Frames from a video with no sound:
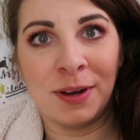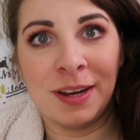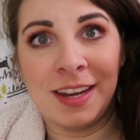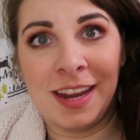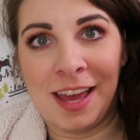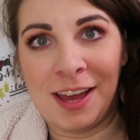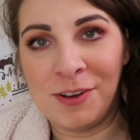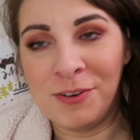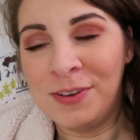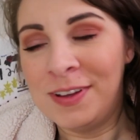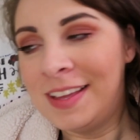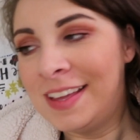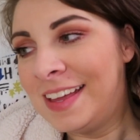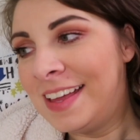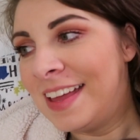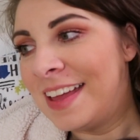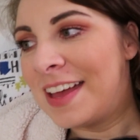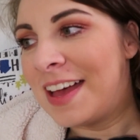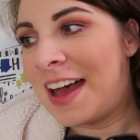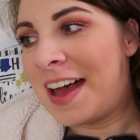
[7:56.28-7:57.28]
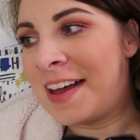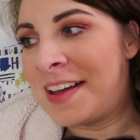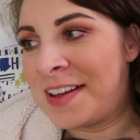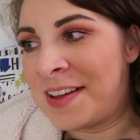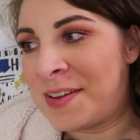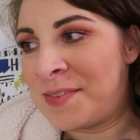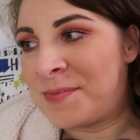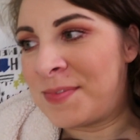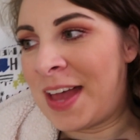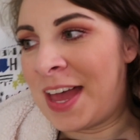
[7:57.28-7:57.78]
right now.
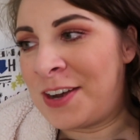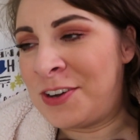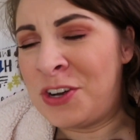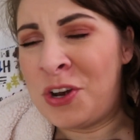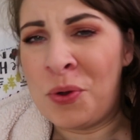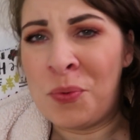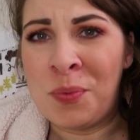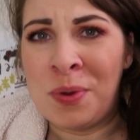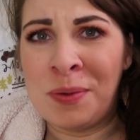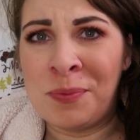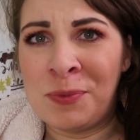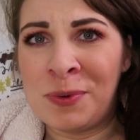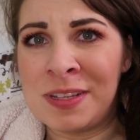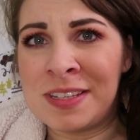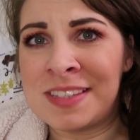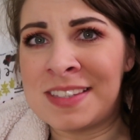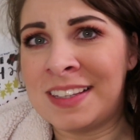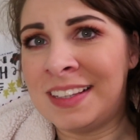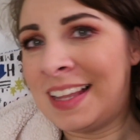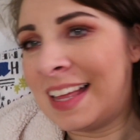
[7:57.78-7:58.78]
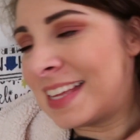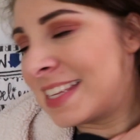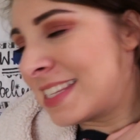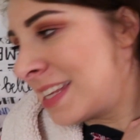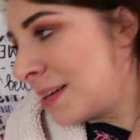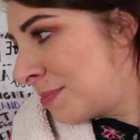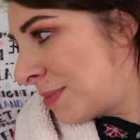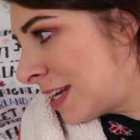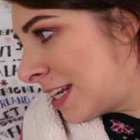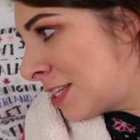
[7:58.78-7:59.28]
Um, I don't know when was the last
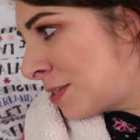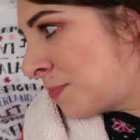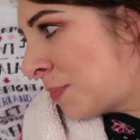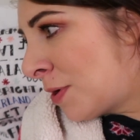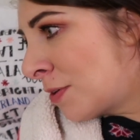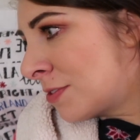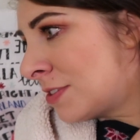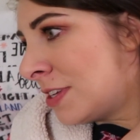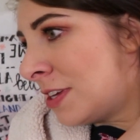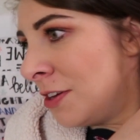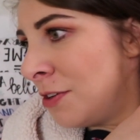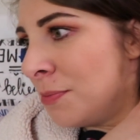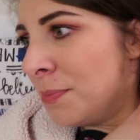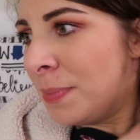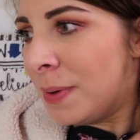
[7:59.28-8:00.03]
time that I spoke to you,